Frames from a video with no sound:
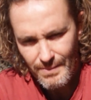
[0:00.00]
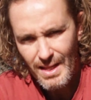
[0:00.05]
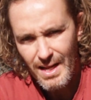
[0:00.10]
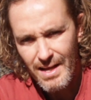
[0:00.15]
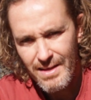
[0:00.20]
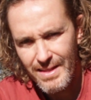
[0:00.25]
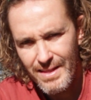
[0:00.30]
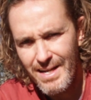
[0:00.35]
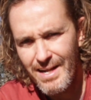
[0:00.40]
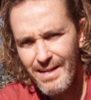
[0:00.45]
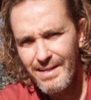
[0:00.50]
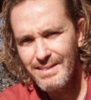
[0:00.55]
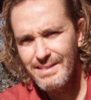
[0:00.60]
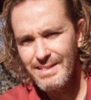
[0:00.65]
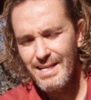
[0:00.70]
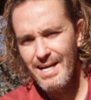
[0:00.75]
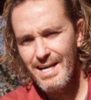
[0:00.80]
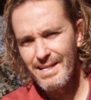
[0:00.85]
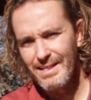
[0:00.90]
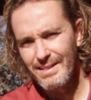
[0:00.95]
And then I
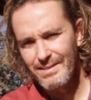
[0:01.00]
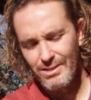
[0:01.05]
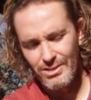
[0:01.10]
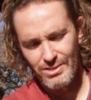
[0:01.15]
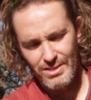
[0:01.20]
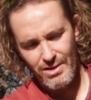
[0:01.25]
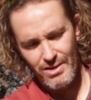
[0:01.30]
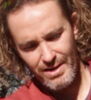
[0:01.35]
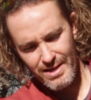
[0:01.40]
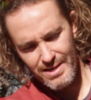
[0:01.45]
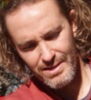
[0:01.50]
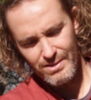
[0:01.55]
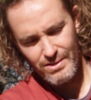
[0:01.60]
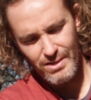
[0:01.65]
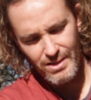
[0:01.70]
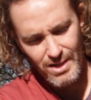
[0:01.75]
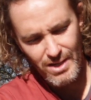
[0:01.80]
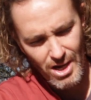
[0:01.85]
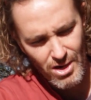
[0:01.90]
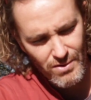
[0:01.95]
decided, because I read,
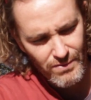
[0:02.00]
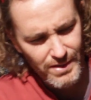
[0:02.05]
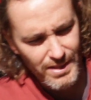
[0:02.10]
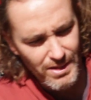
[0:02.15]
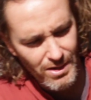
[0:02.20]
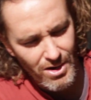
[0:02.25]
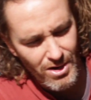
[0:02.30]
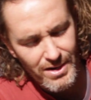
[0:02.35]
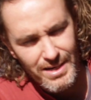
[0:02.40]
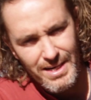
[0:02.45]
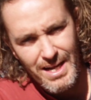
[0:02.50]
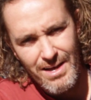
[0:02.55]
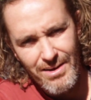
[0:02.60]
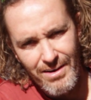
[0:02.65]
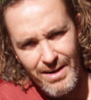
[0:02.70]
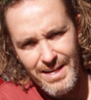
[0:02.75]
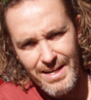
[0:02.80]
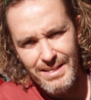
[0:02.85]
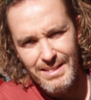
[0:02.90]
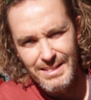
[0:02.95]
over the holiday, I
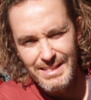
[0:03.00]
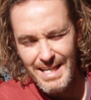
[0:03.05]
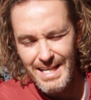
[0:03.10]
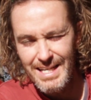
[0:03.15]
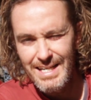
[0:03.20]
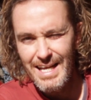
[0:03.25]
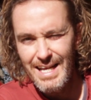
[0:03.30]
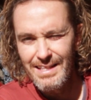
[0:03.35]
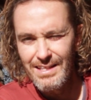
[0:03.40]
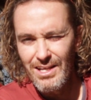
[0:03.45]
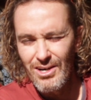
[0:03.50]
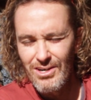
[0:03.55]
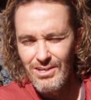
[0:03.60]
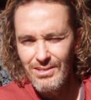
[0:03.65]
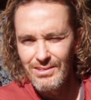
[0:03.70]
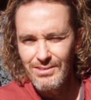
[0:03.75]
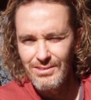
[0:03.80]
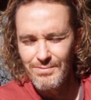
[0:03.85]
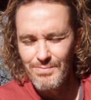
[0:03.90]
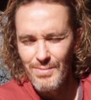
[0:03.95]
read Zen and the
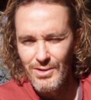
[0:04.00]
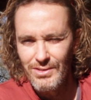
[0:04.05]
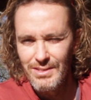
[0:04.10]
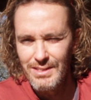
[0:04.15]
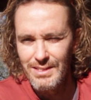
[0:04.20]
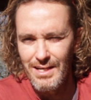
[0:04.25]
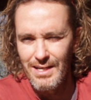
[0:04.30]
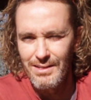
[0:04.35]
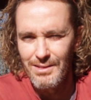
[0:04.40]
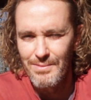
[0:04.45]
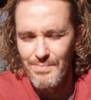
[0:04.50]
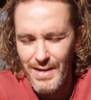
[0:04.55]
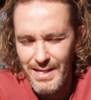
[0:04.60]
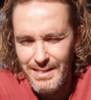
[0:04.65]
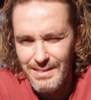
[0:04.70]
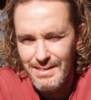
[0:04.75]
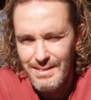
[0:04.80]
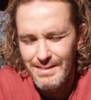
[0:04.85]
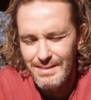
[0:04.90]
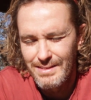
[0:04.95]
Art of Motorcycle
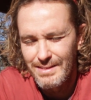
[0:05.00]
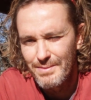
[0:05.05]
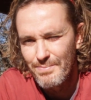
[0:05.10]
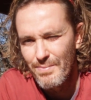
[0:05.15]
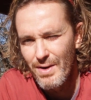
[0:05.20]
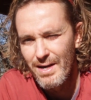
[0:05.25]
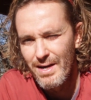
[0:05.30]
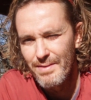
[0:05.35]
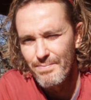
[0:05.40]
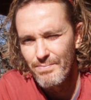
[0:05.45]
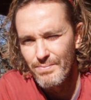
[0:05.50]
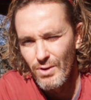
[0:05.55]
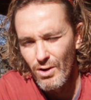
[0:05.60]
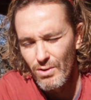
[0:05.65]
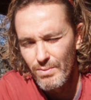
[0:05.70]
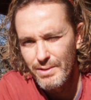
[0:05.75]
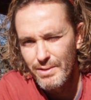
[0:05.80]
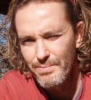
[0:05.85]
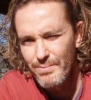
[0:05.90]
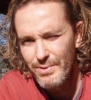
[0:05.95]
Maintenance by
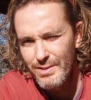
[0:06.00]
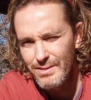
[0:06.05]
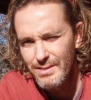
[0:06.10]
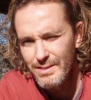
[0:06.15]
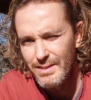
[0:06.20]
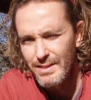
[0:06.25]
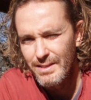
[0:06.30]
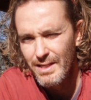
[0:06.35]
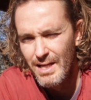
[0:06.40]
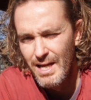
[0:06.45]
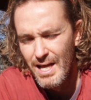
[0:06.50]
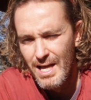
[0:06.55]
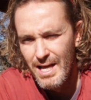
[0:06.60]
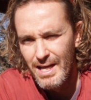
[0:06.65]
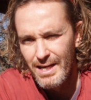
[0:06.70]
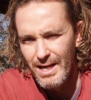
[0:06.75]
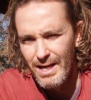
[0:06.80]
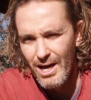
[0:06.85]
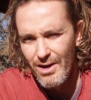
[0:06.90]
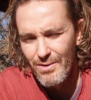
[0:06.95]
Robert Pirsig.
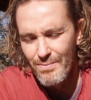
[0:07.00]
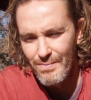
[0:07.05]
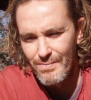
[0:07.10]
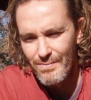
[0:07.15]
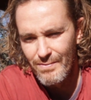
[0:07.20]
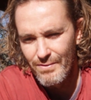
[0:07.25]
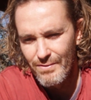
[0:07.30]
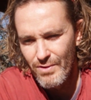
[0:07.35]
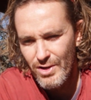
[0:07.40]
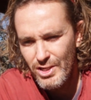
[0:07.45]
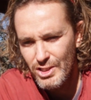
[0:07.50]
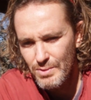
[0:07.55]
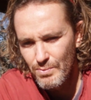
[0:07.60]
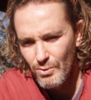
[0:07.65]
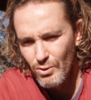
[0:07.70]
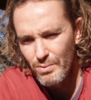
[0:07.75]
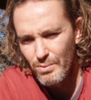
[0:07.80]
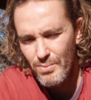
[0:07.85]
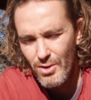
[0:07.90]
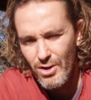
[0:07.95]
Now, a very
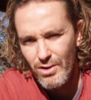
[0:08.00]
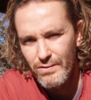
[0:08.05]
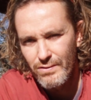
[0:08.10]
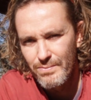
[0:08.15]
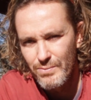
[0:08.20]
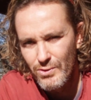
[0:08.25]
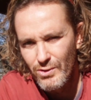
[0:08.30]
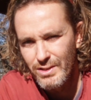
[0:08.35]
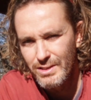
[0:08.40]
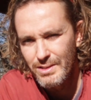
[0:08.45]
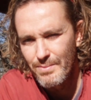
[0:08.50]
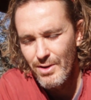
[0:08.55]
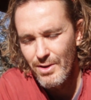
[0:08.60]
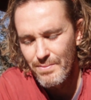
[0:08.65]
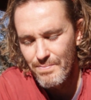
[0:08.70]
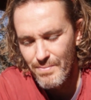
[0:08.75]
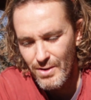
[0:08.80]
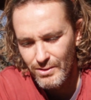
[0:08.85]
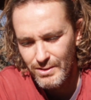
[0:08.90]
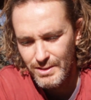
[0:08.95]
small part of the book is
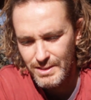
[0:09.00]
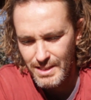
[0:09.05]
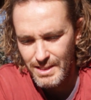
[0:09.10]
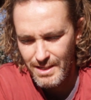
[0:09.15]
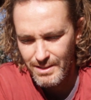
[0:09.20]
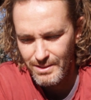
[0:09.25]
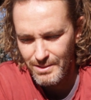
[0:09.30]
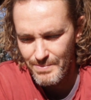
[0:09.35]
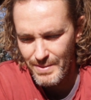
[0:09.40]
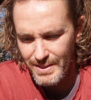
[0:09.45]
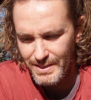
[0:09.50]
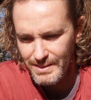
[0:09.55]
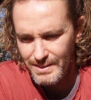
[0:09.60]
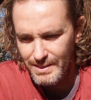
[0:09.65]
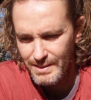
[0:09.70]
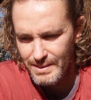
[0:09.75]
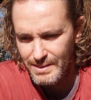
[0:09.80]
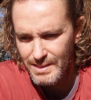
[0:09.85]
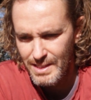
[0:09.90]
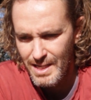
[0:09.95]
about motorcycle
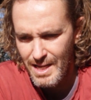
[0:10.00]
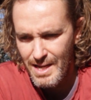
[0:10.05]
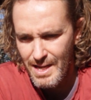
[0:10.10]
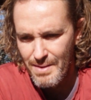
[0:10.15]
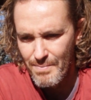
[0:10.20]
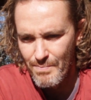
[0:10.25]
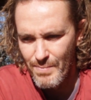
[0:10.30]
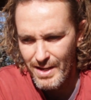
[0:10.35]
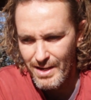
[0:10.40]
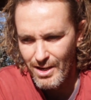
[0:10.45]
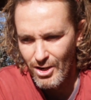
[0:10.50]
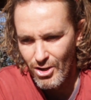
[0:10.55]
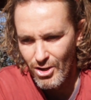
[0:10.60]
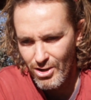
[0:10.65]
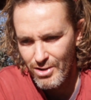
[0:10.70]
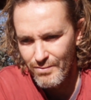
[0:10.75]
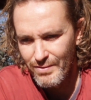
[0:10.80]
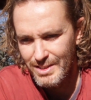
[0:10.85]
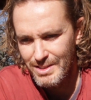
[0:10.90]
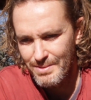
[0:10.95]
maintenance, but a
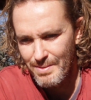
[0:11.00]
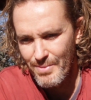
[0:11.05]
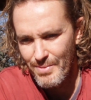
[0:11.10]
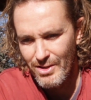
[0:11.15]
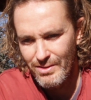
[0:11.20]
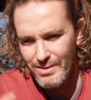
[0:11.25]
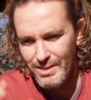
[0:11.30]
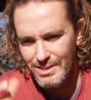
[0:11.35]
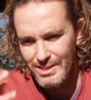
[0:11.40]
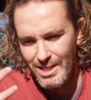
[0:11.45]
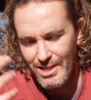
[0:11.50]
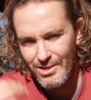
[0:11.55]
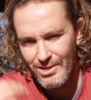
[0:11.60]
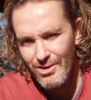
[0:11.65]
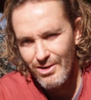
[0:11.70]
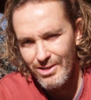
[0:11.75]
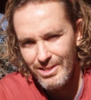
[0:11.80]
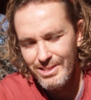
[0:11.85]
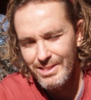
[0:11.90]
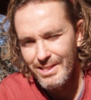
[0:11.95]
lot of it's about the
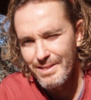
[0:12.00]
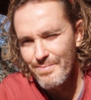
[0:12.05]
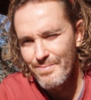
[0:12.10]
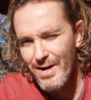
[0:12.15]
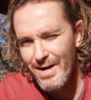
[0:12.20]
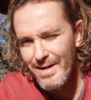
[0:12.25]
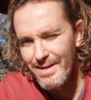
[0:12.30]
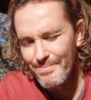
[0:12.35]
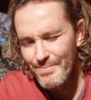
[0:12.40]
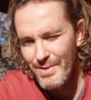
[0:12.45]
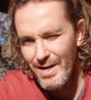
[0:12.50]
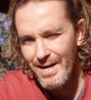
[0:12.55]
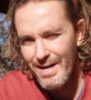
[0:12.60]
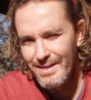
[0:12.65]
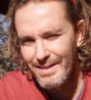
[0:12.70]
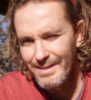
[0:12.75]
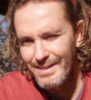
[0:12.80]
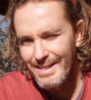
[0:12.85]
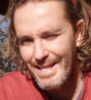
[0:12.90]
psychology behind it.